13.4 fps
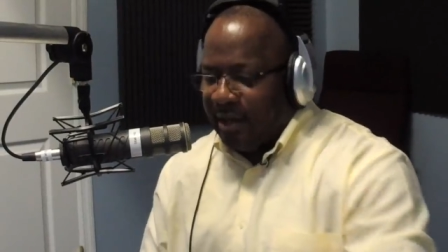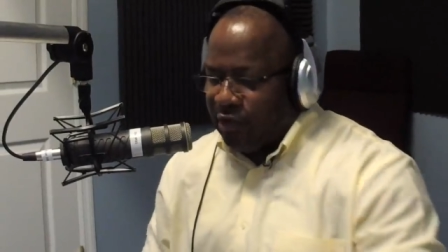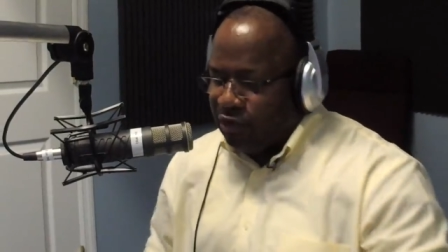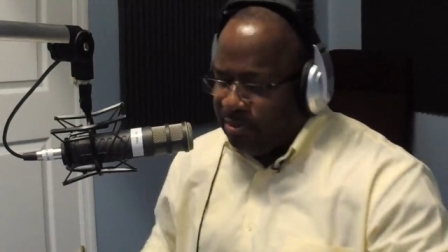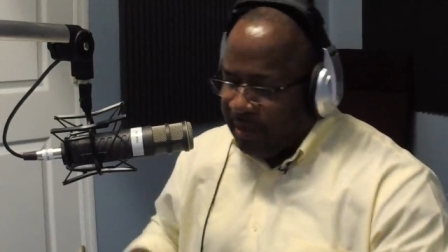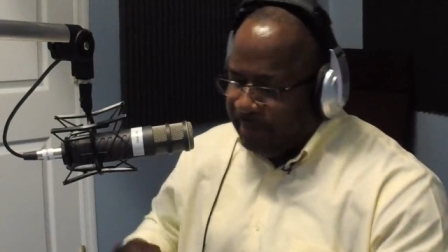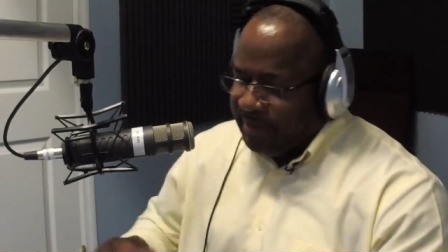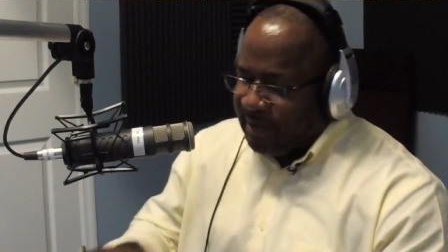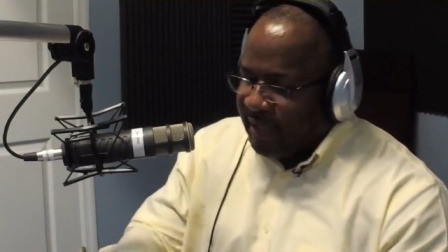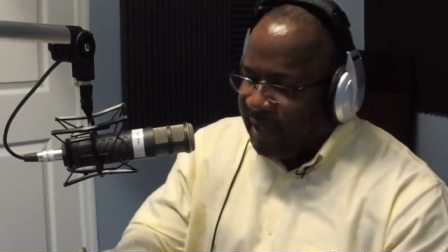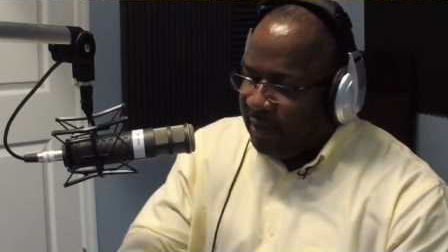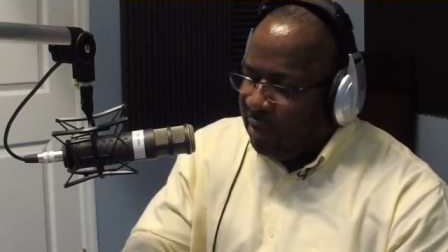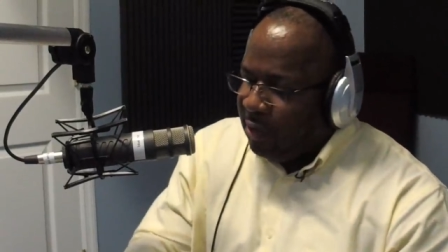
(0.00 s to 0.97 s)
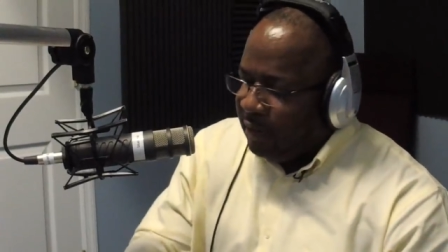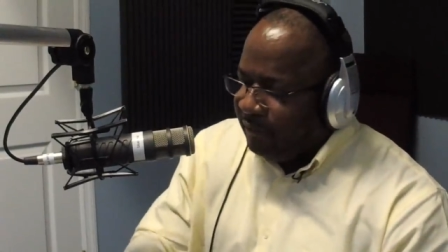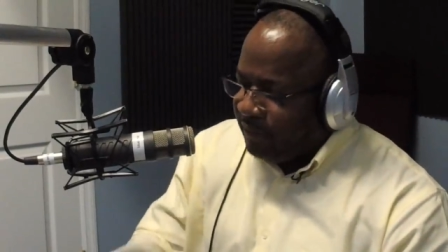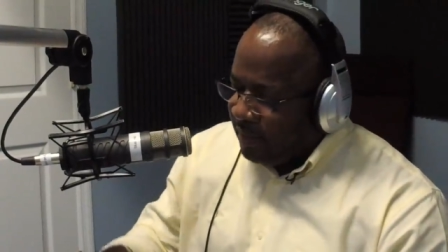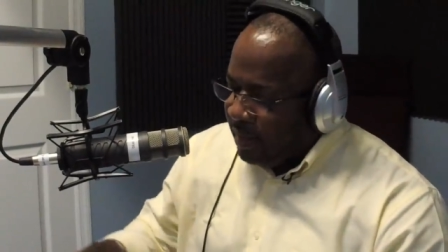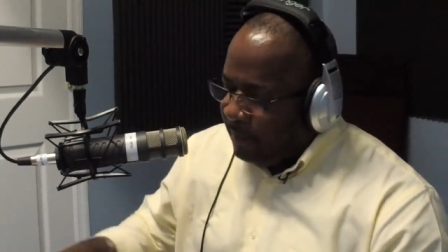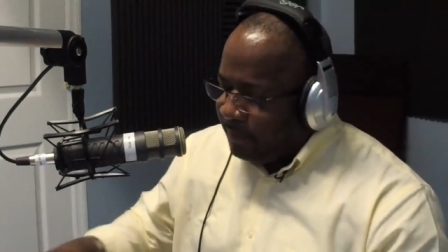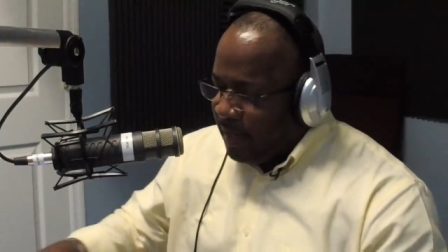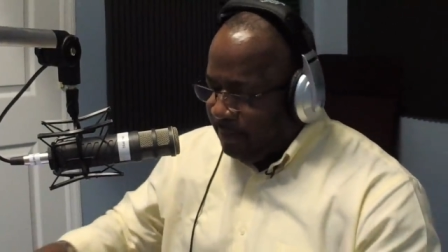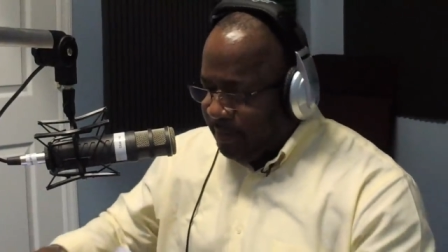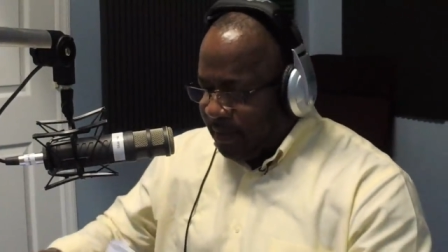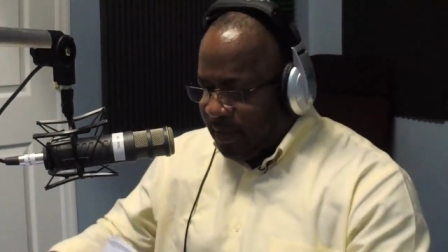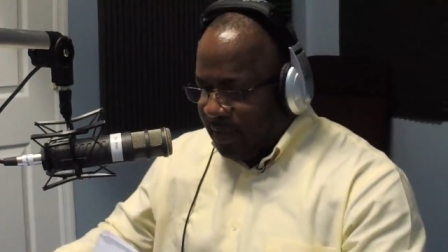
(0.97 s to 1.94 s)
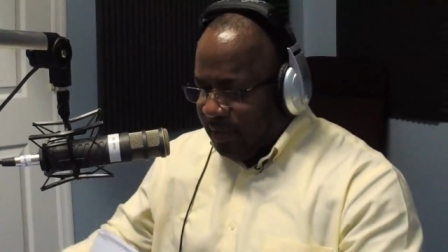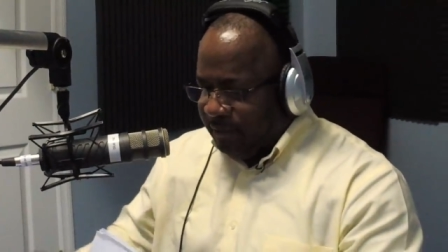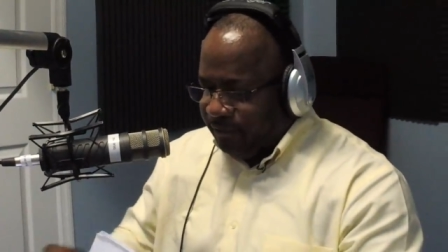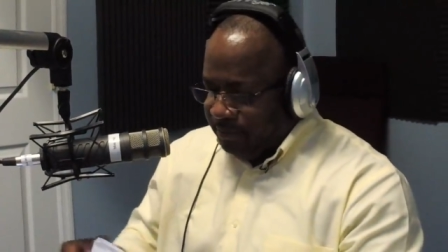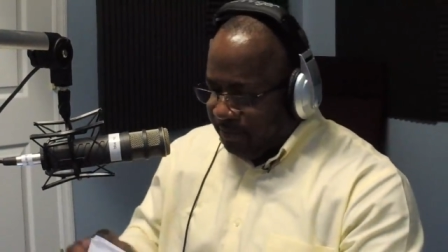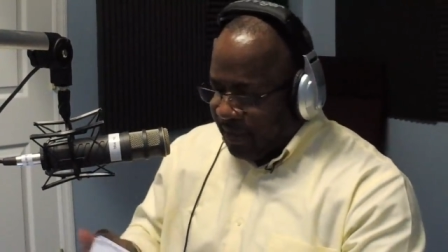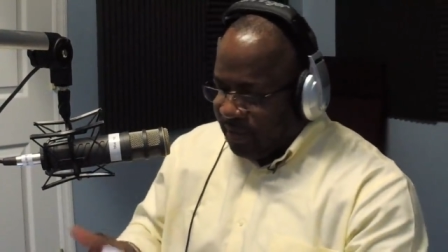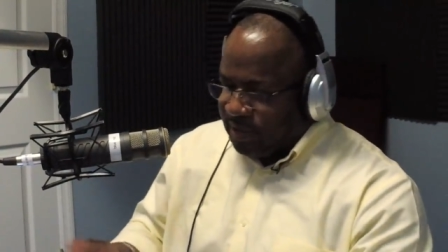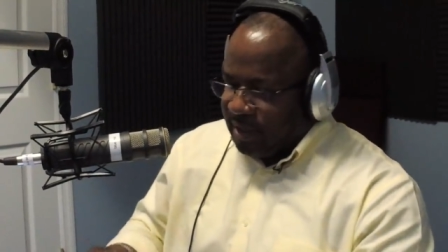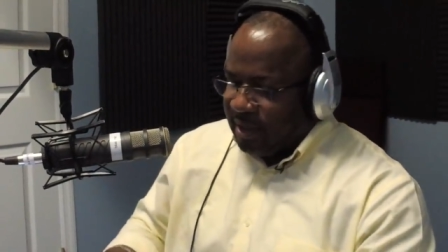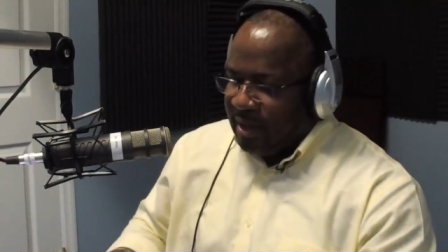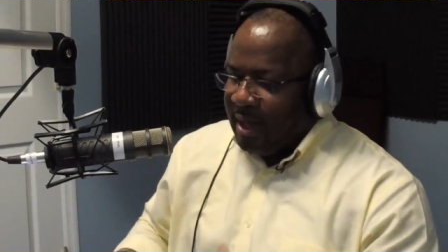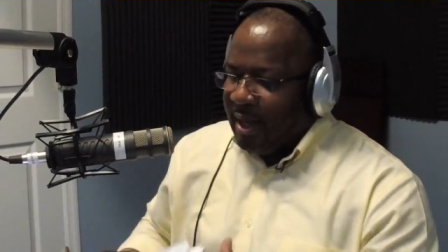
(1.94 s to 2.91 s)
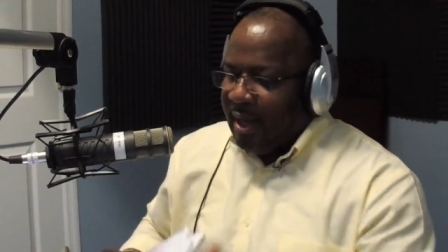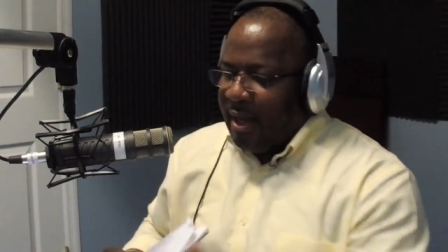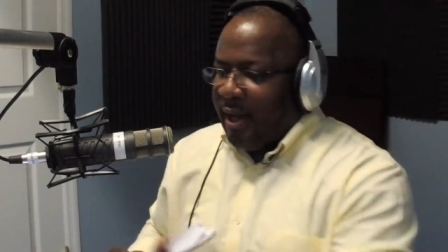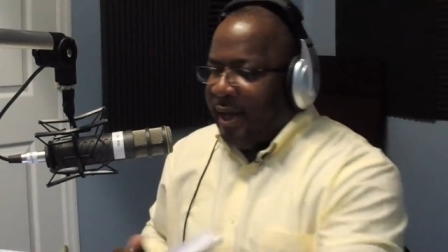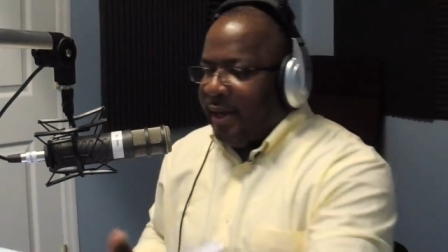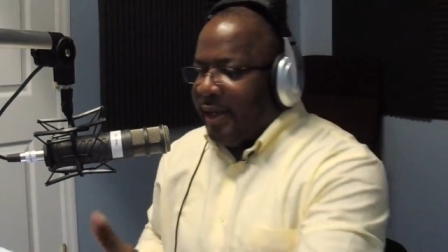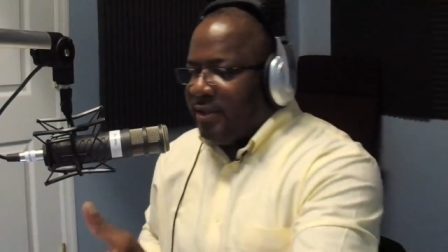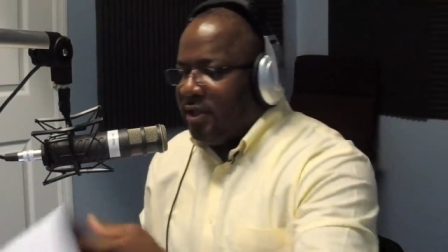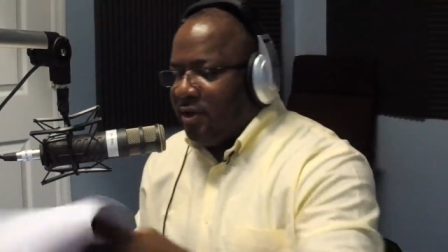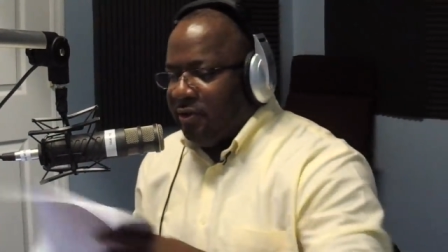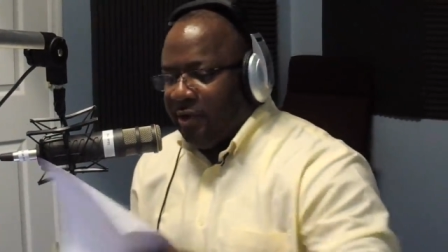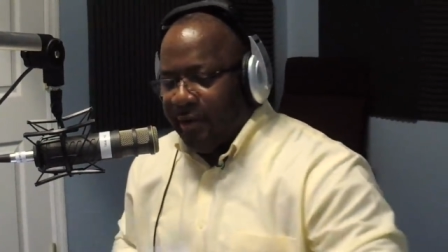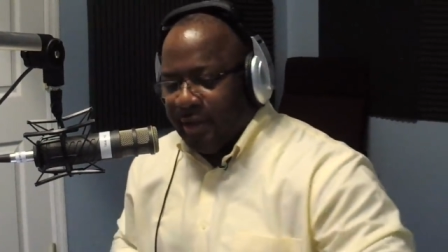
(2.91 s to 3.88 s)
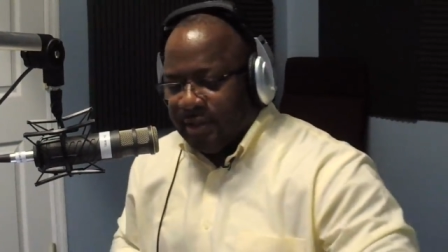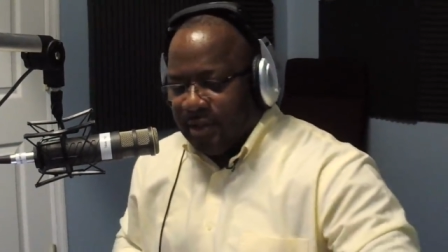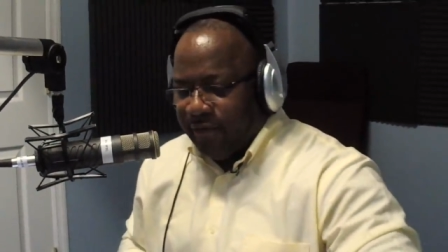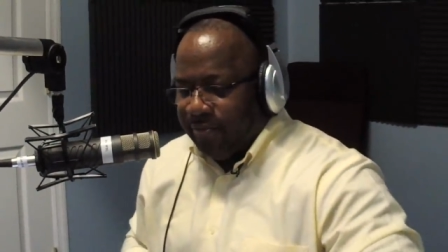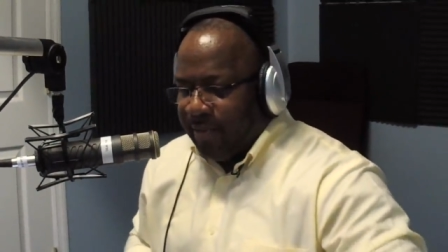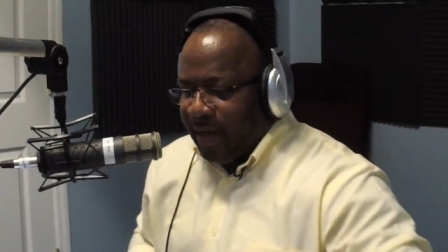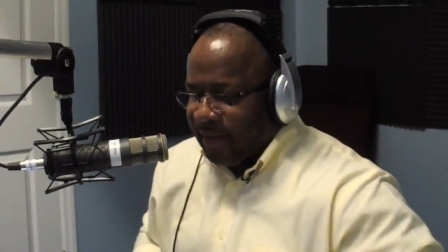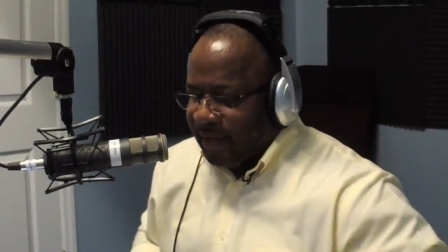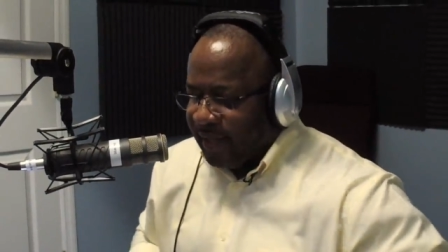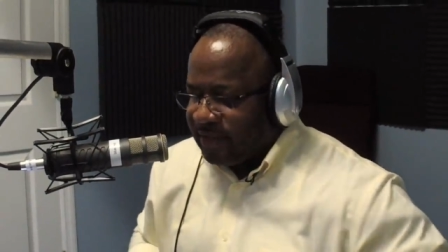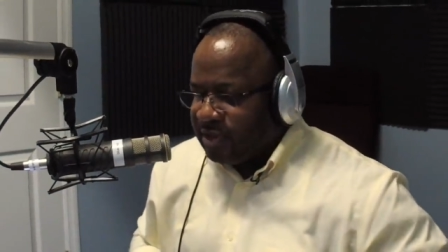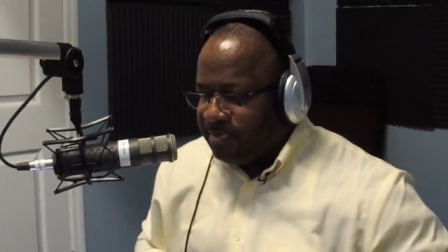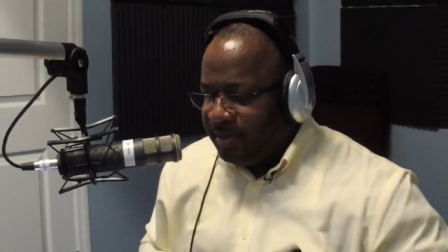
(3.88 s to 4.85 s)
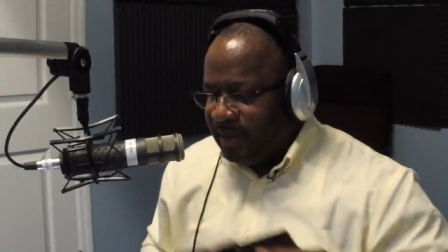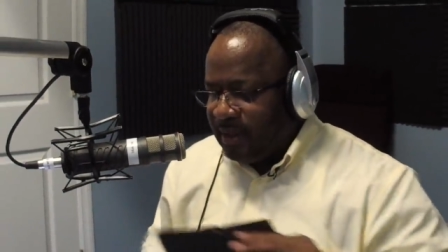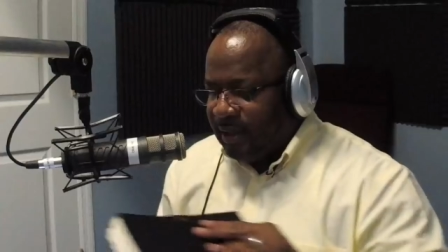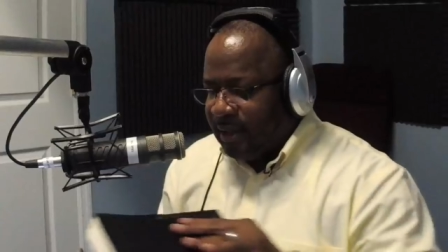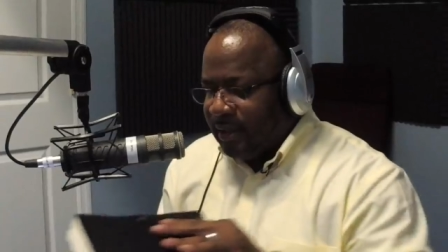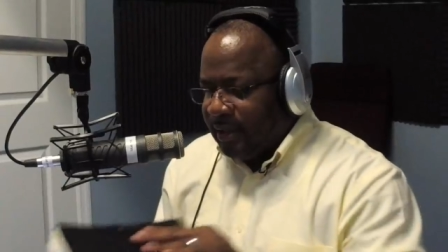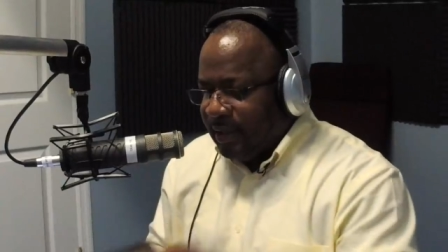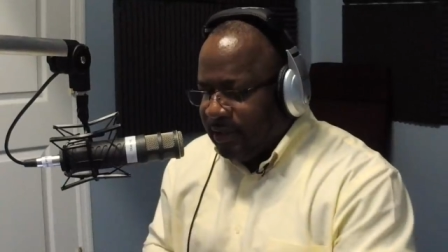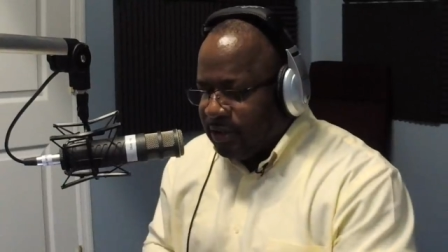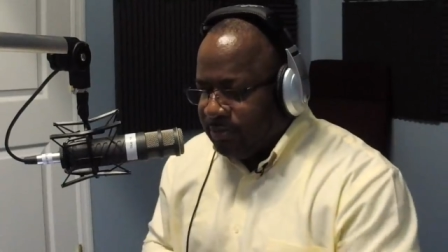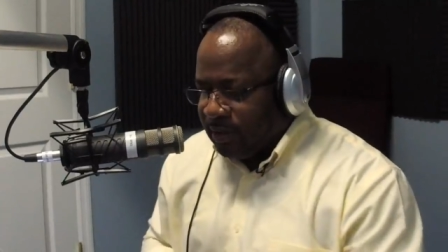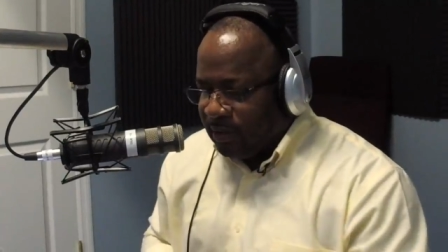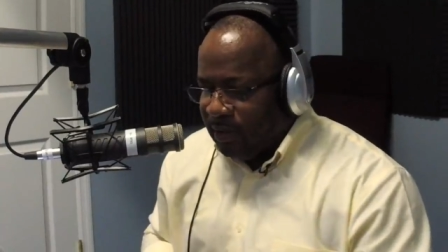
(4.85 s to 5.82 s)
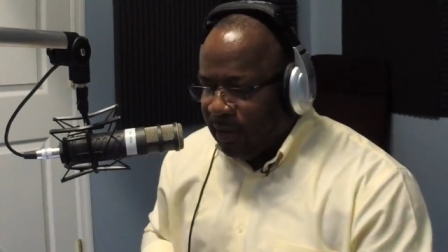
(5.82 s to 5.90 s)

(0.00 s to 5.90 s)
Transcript: and you'll be able to get all of upcoming information and itineraries of my next speaking engagement.